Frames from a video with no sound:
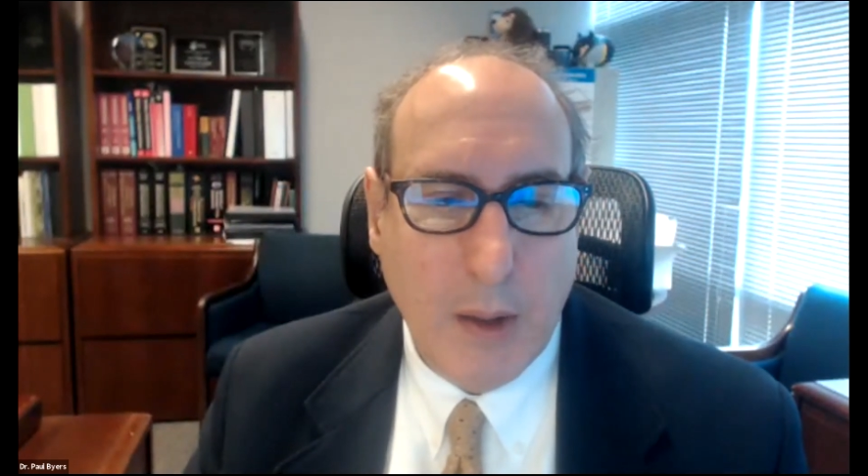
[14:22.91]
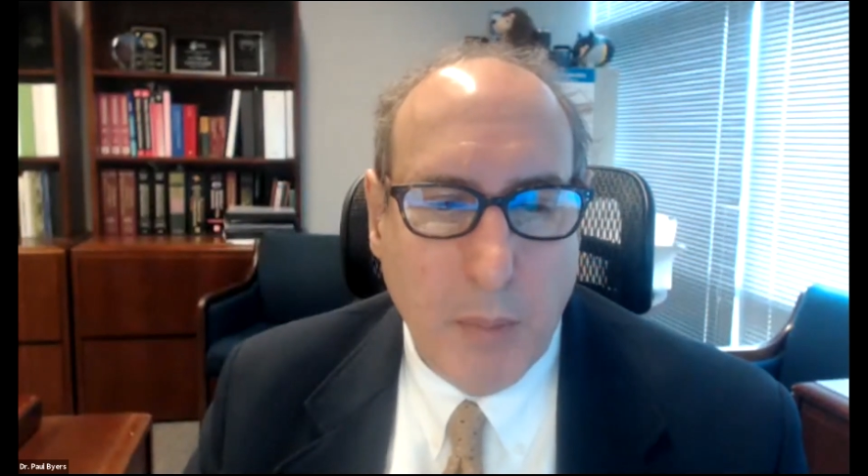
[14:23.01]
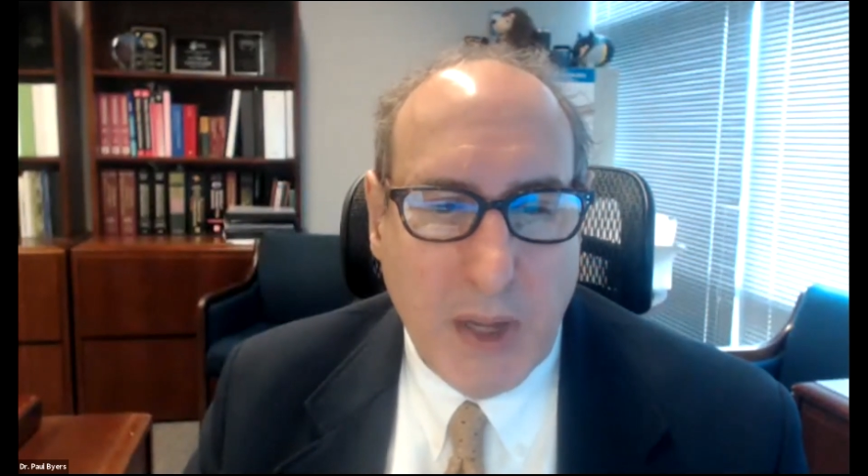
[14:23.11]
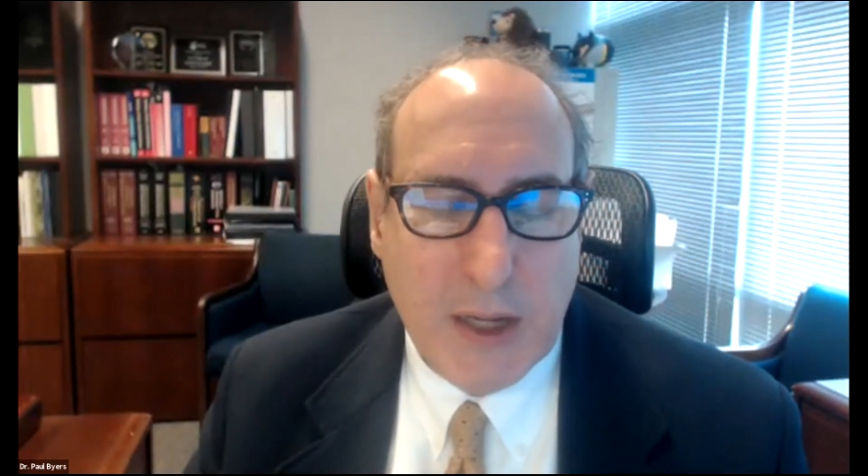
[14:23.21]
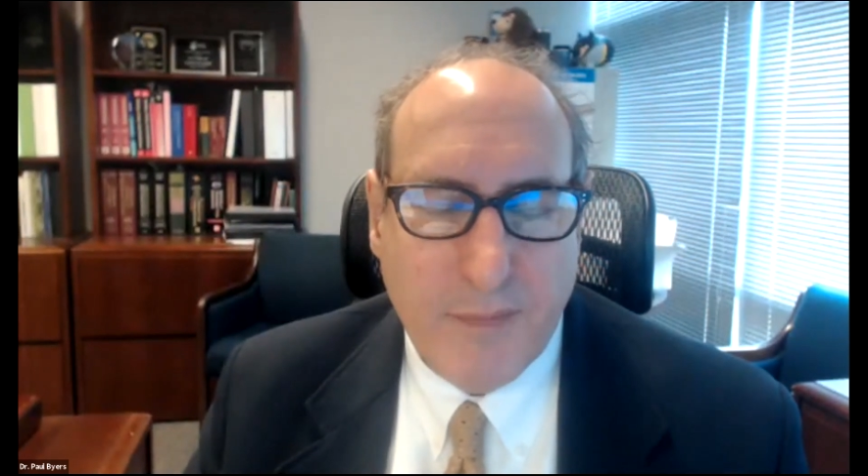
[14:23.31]

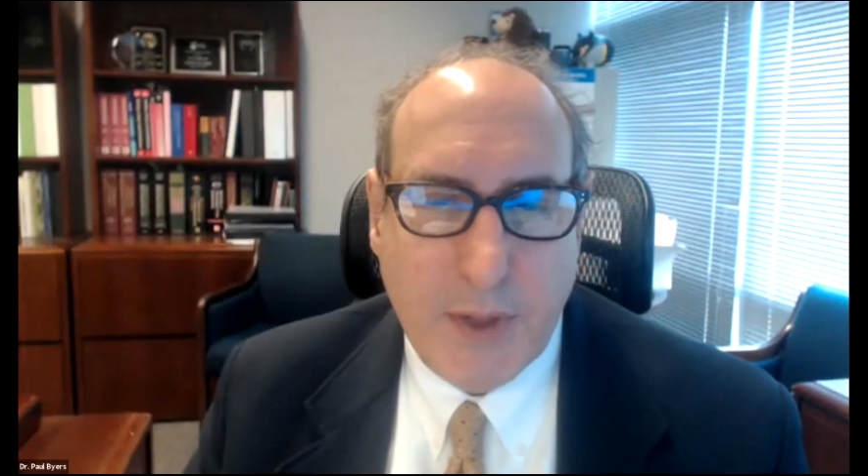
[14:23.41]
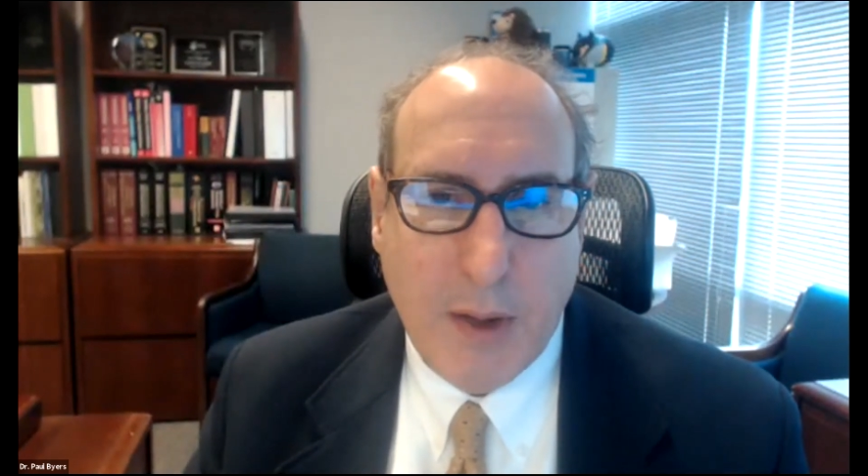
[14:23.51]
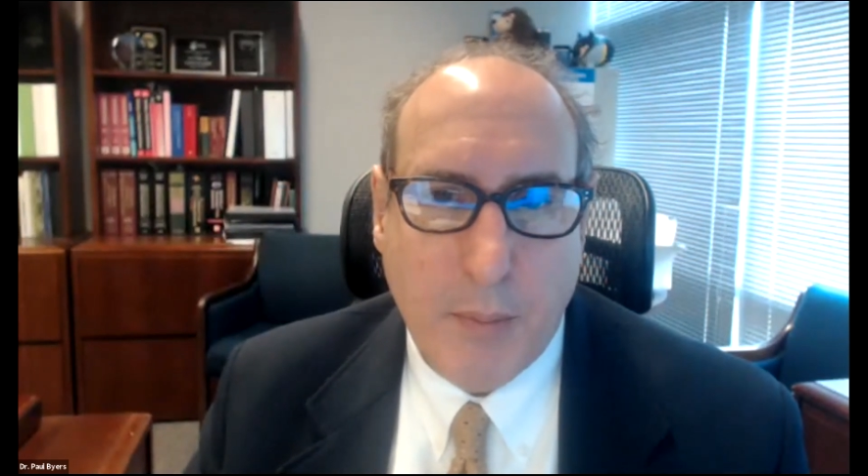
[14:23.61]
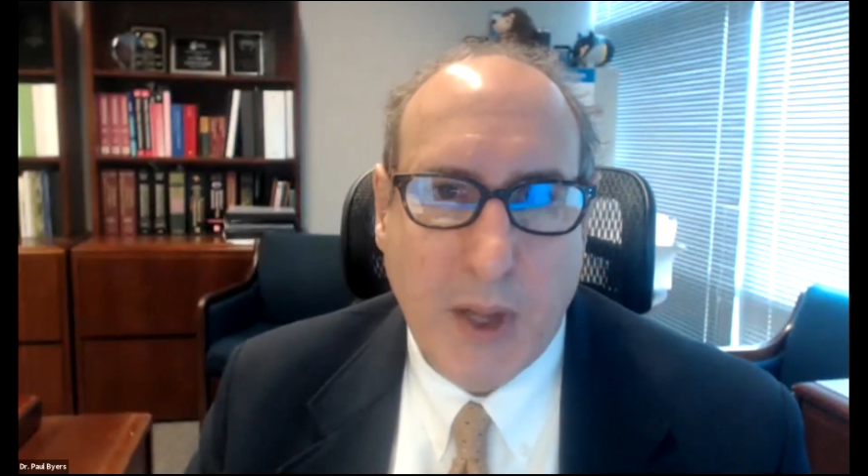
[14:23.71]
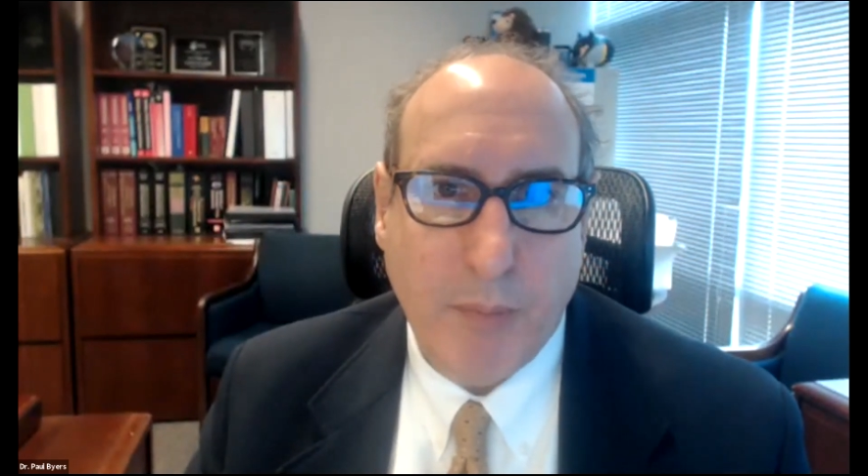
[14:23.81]
many of
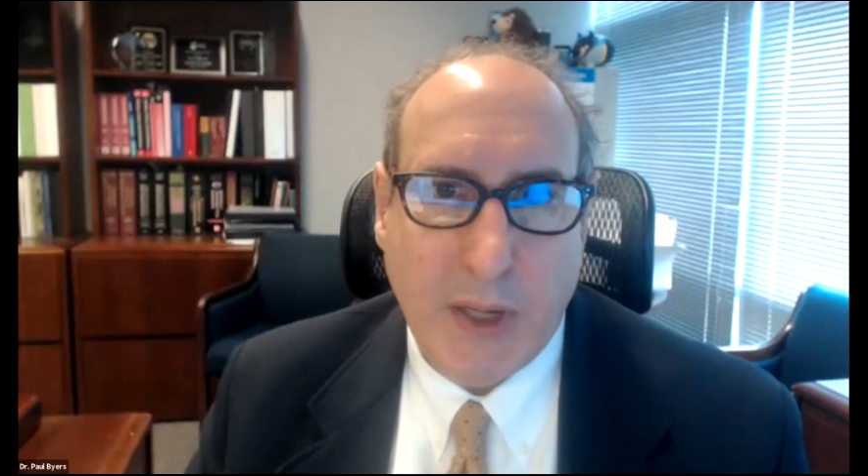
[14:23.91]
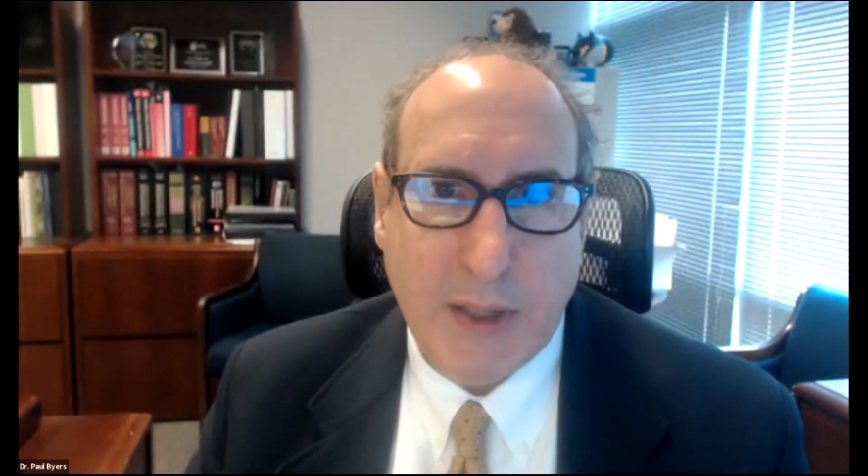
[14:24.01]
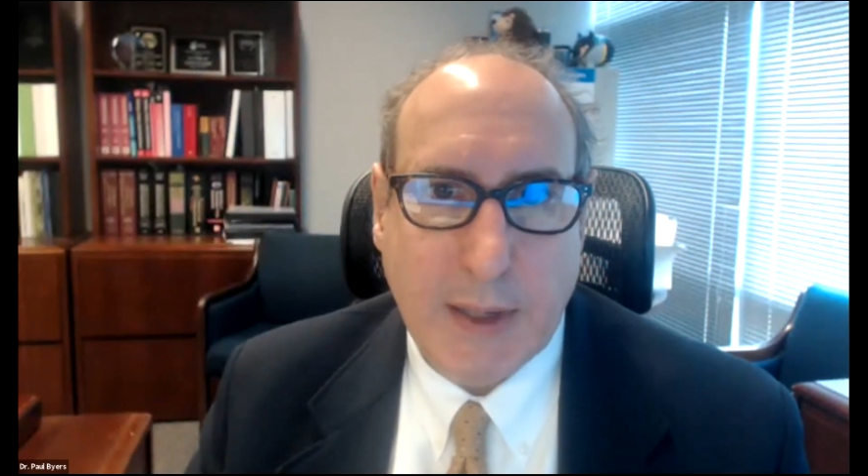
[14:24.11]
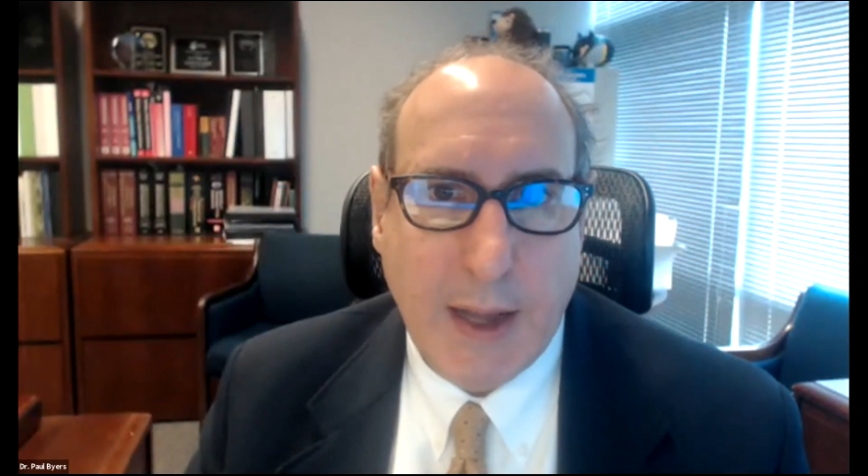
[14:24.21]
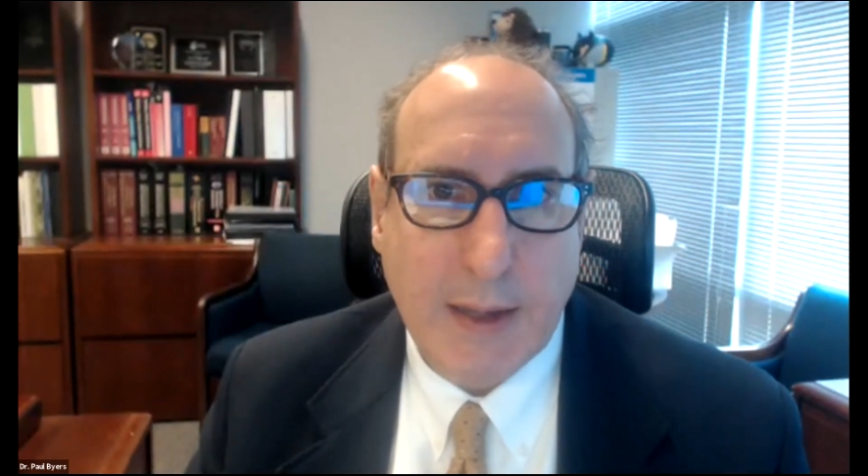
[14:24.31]
them have
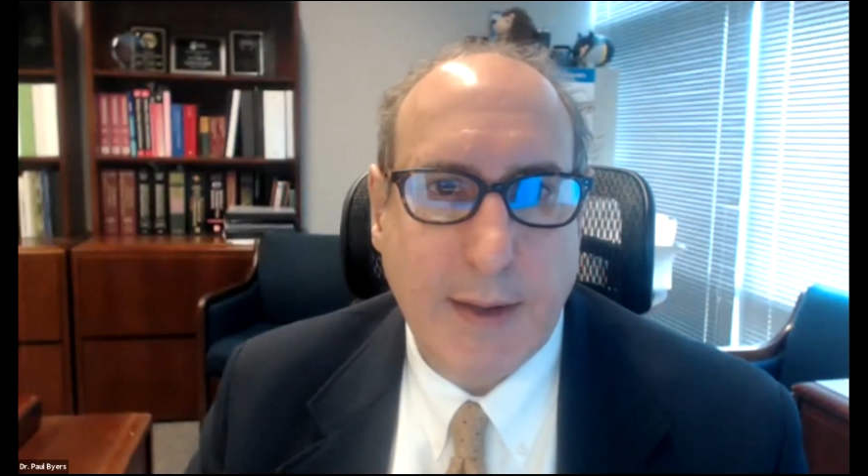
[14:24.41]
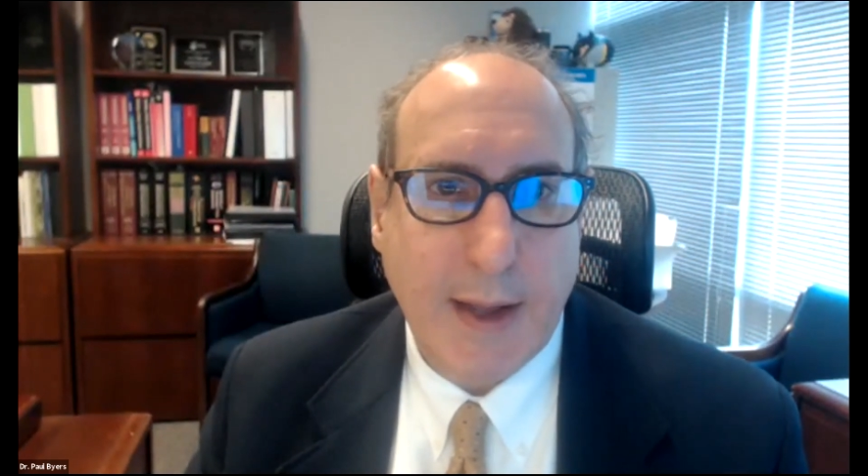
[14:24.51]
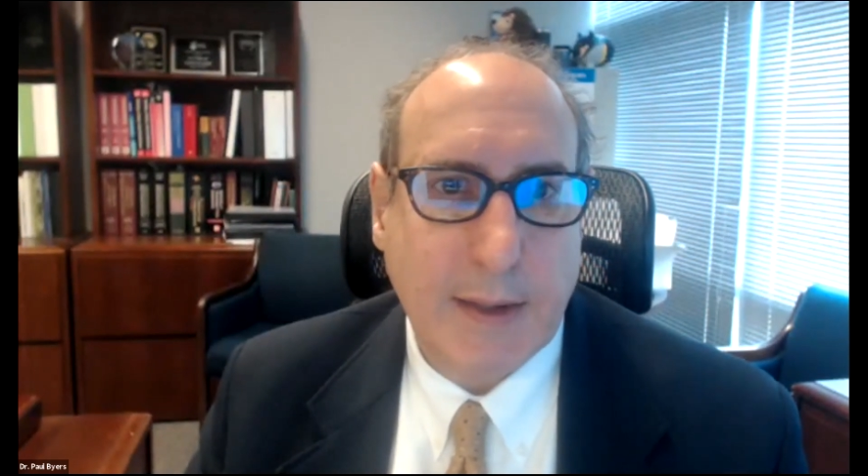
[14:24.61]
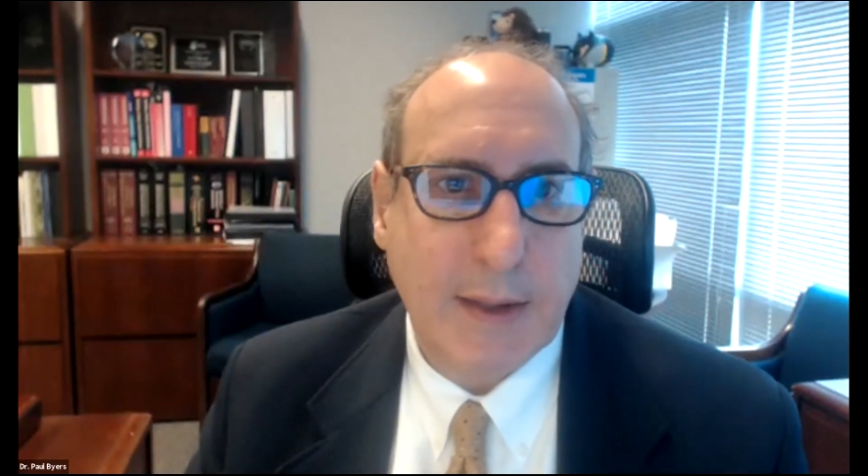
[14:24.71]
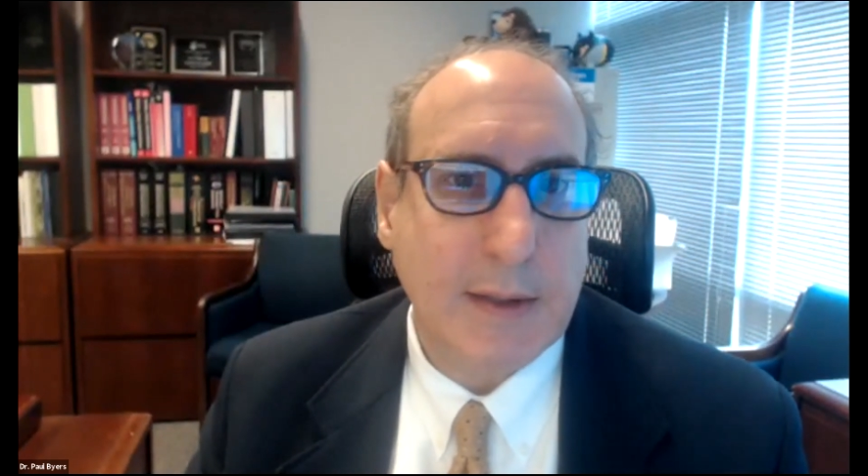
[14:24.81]
been
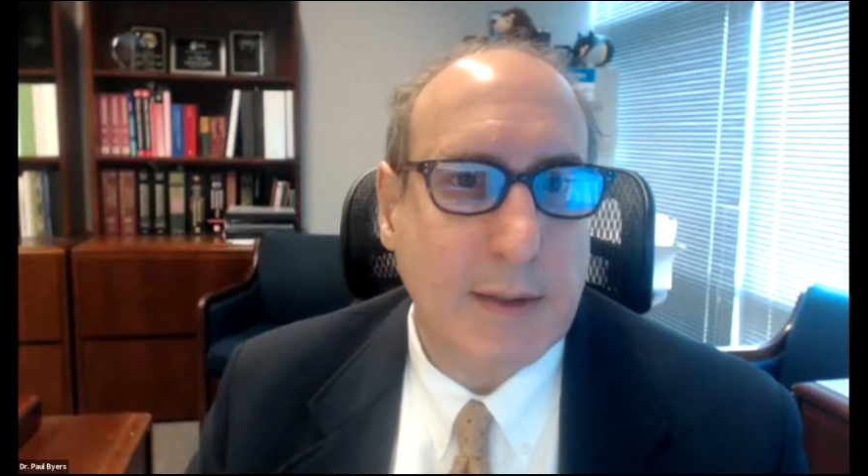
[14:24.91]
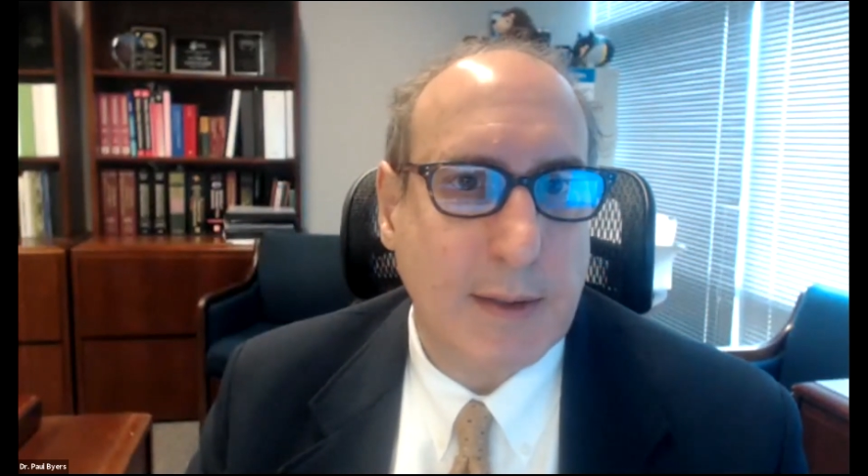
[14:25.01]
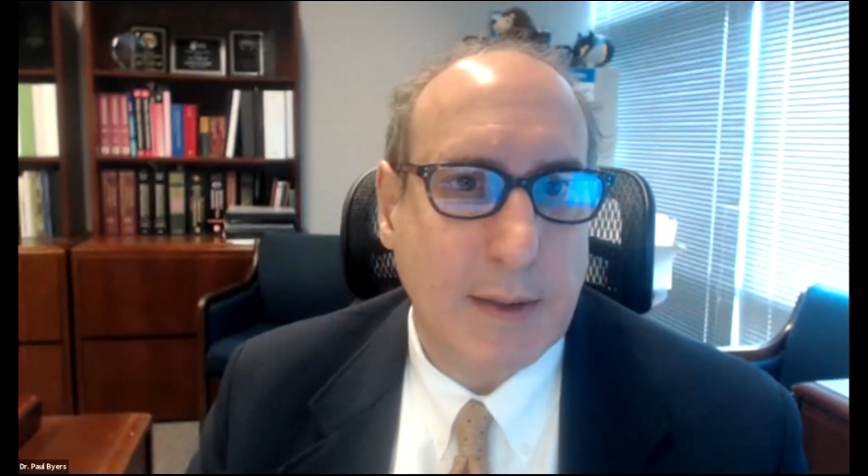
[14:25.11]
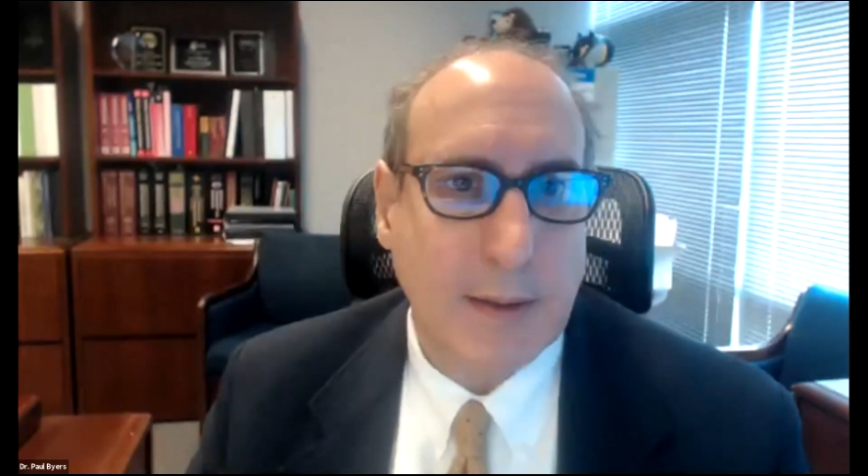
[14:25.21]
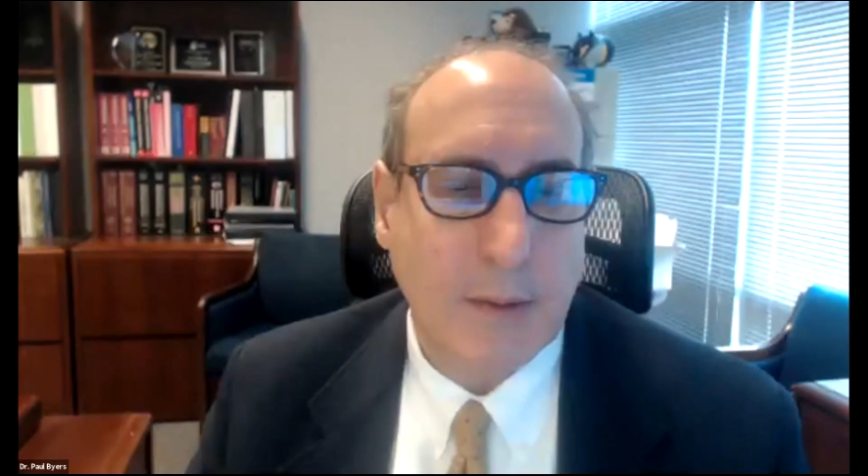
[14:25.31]
contacted
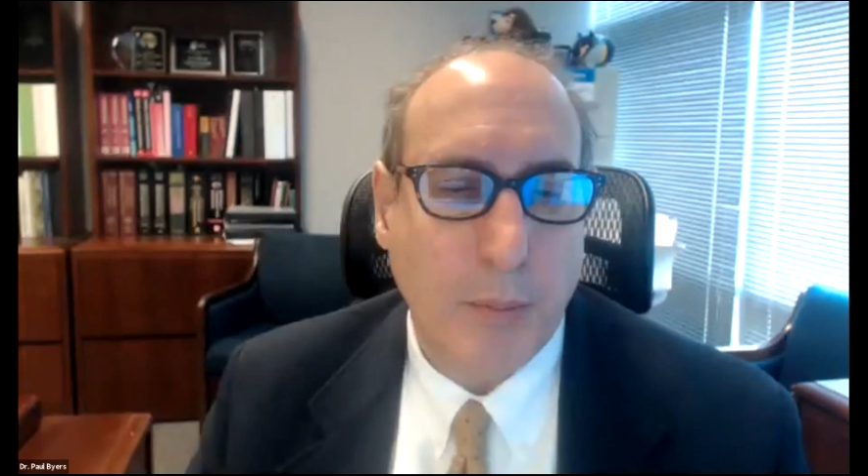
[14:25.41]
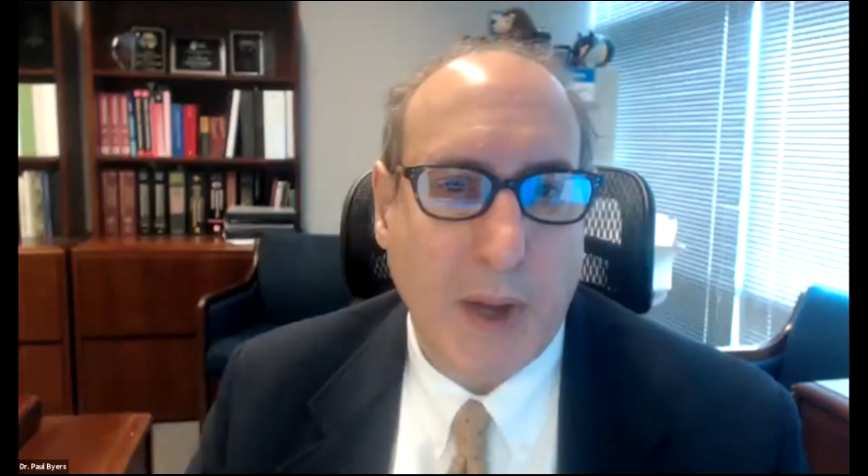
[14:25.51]
uh,